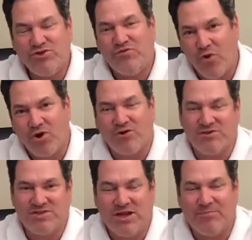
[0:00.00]
you have worked
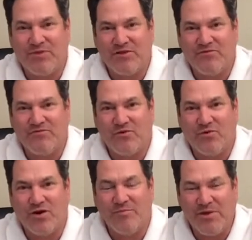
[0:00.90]
on something
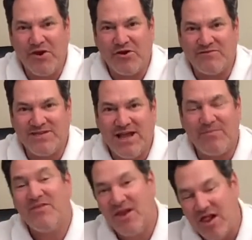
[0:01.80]
for a period of time
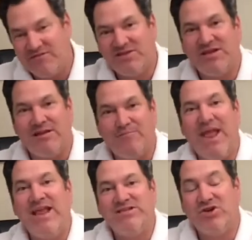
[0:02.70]
and then all of a sudden it
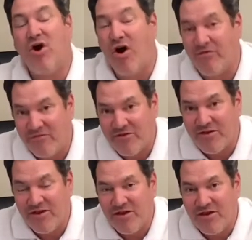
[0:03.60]
pays off
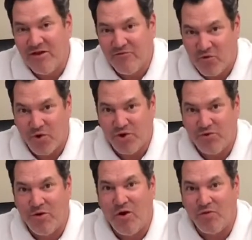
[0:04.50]
for
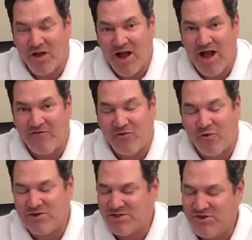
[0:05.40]
you on the golf
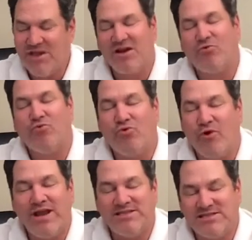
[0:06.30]
course you get a
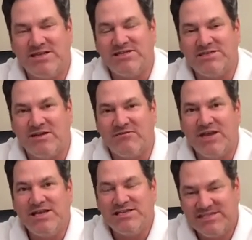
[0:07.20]
great sense of
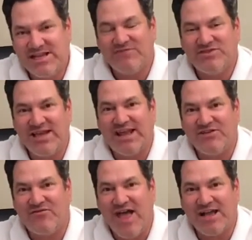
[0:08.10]

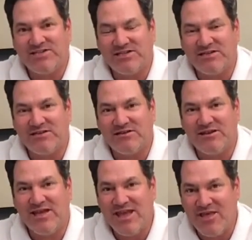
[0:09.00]
self-satisfaction
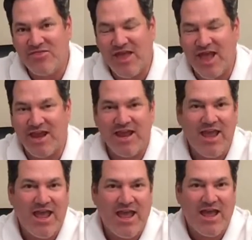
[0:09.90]
in that
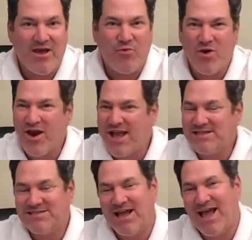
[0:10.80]
uh,
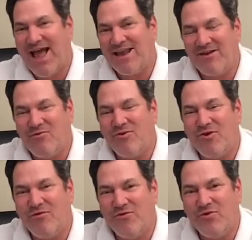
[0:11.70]
whereas i don't
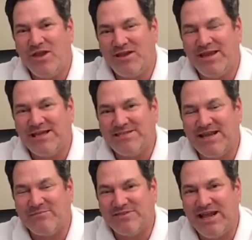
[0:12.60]
know if you get that
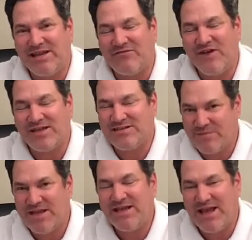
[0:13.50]
same satisfaction i
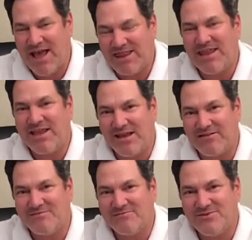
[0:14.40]
mean i think
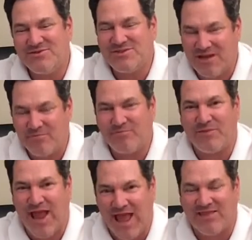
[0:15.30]
some
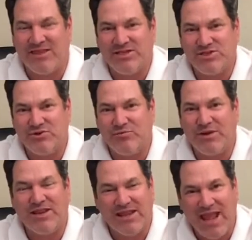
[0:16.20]
athletes do but
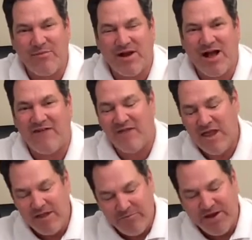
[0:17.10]
in the game of golf
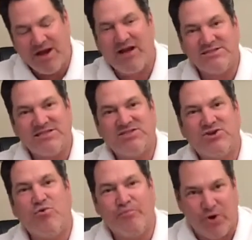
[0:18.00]
because it's
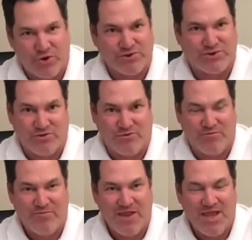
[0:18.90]
so personal
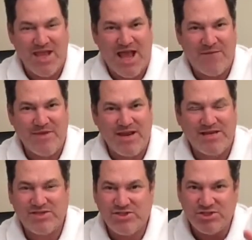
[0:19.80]
i mean
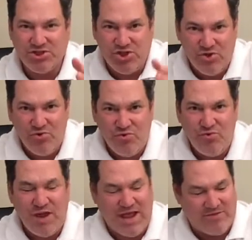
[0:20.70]
it's just
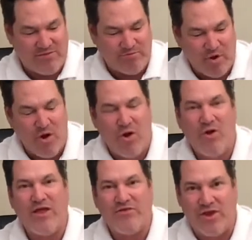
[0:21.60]
you and the
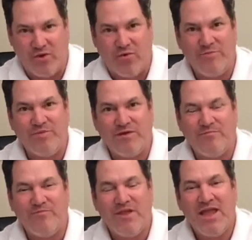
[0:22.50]
ball and the equipment
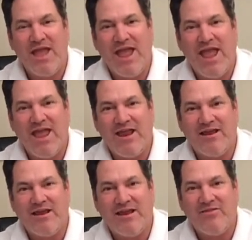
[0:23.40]

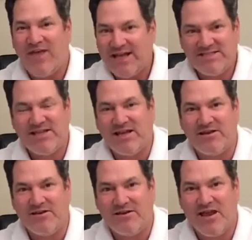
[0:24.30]
and that's
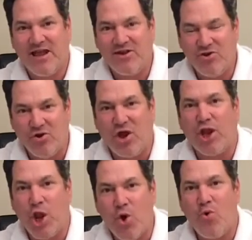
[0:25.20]
it. And you're
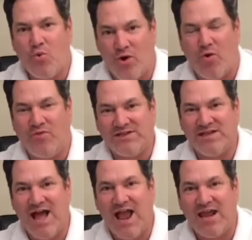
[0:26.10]
alone on this
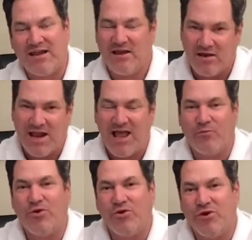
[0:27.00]
island. Unlike
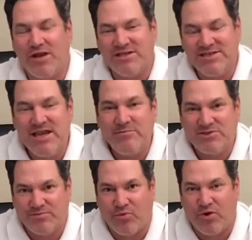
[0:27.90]
when you're in a team
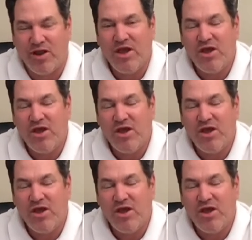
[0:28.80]
sport,